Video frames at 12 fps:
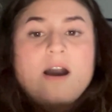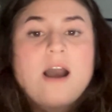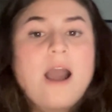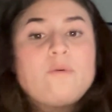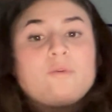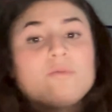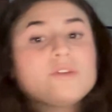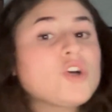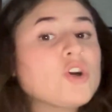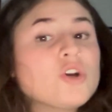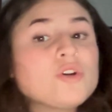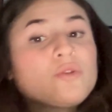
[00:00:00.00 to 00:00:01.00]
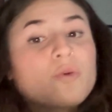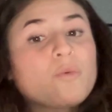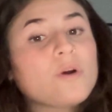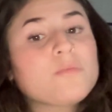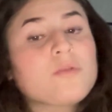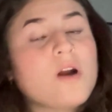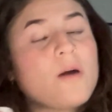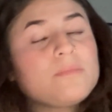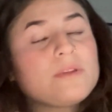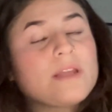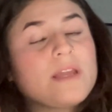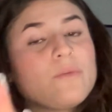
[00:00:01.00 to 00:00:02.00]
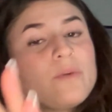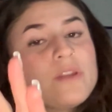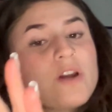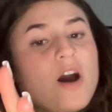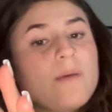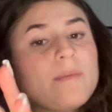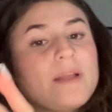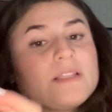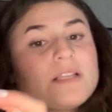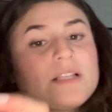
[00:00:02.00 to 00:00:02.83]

I will return the work promptly with comments